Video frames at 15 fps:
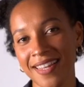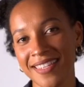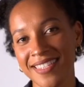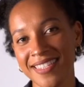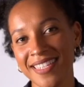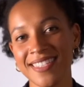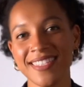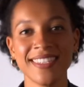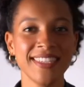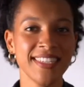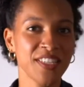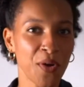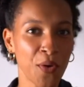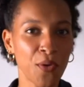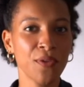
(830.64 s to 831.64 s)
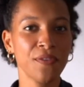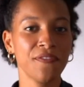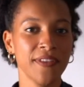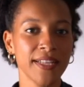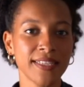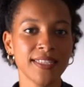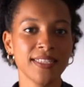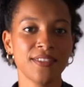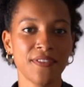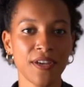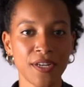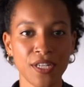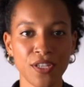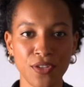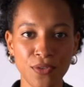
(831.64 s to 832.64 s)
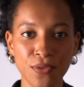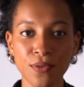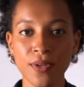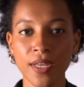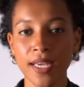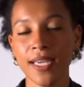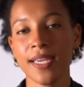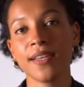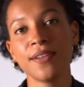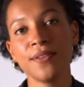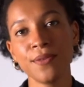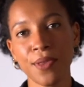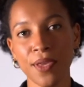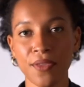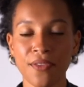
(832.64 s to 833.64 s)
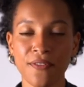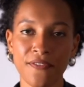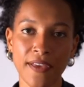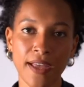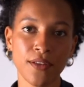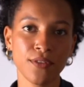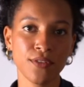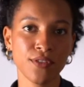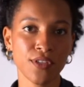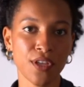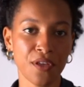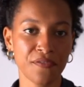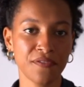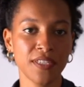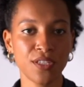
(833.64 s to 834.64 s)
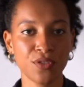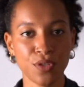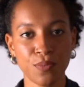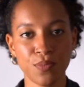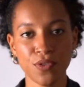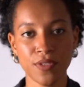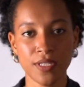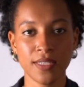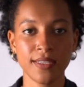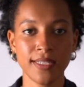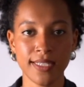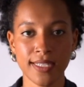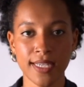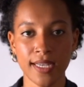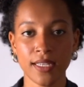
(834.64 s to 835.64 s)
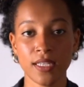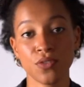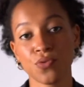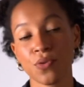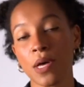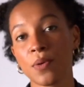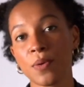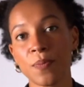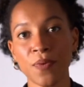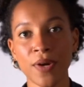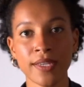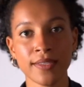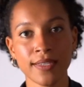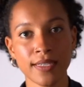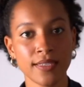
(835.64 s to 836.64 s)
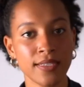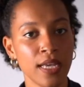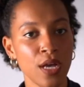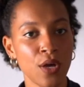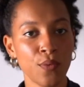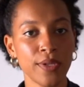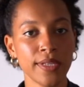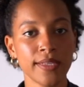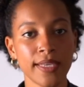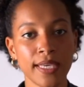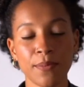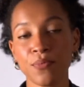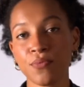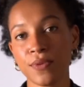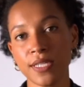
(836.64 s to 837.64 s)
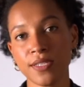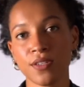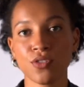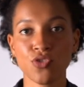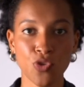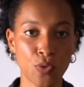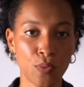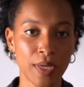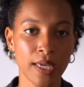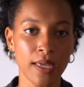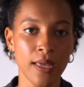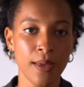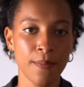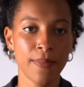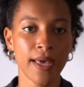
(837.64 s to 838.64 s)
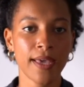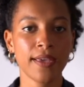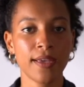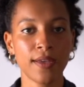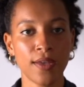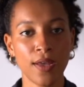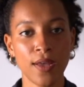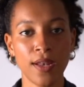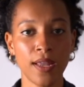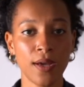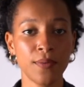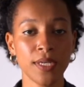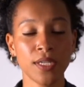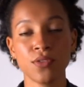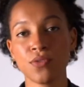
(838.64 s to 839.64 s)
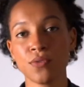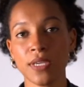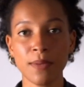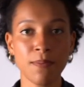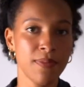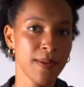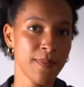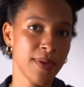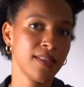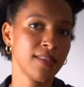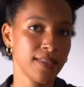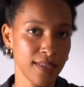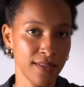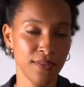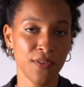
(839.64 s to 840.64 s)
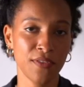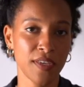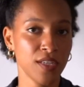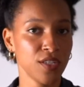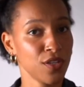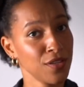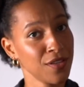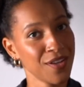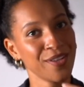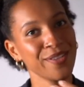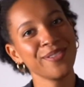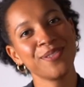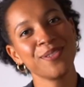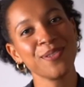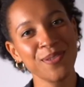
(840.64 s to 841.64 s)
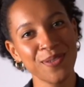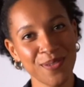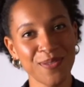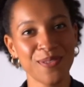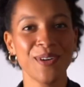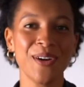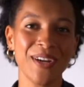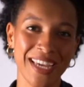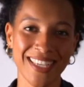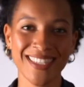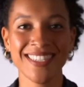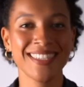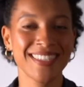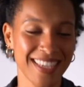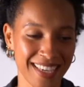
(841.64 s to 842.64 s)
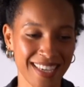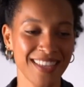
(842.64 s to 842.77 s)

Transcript: Since this whole field is very new, including the values of distributed design into our practice will keep research going by allowing to implement innovation onto existing